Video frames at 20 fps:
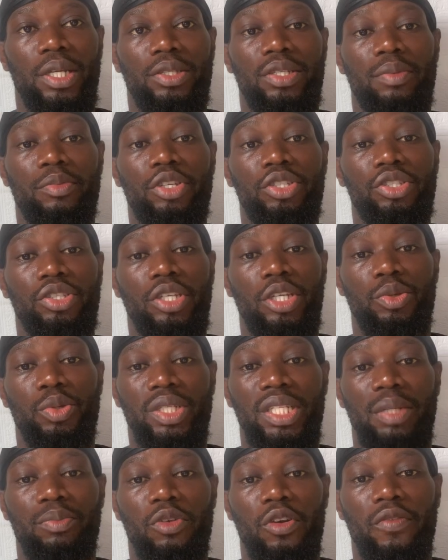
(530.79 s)
So I'm going to show you a quick
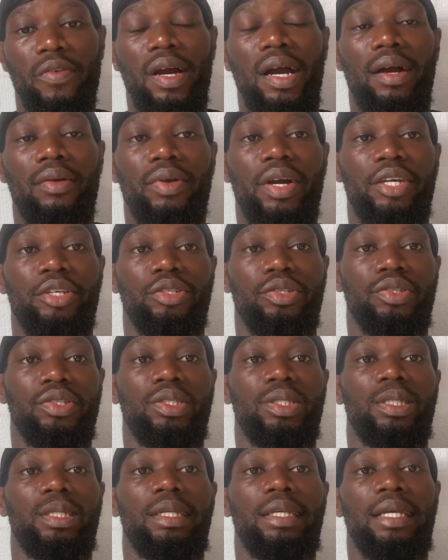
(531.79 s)
demo of how I
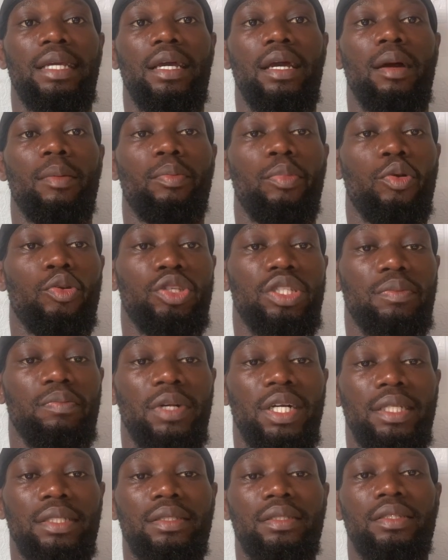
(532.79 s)
use
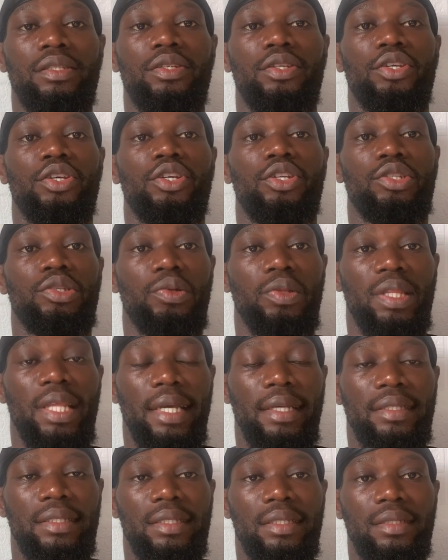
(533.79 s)
Postman to
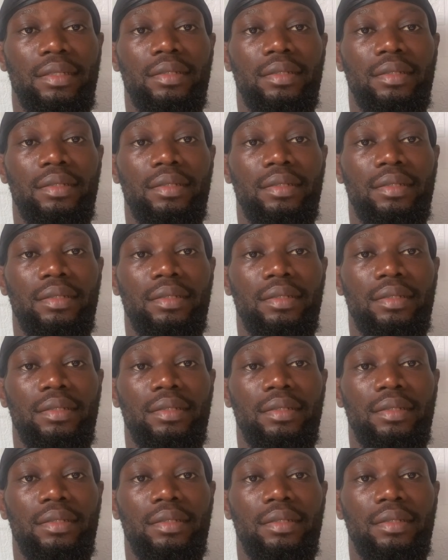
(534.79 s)
test